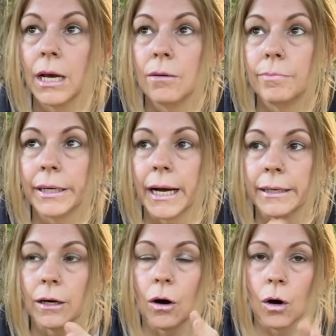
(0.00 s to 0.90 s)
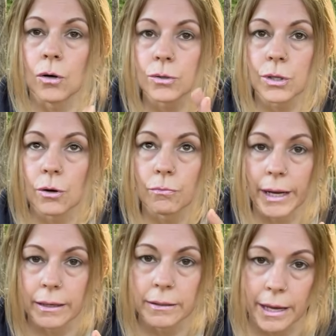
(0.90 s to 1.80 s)
But I also
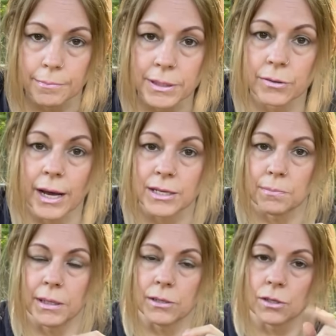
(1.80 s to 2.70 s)
read that benzodiazepines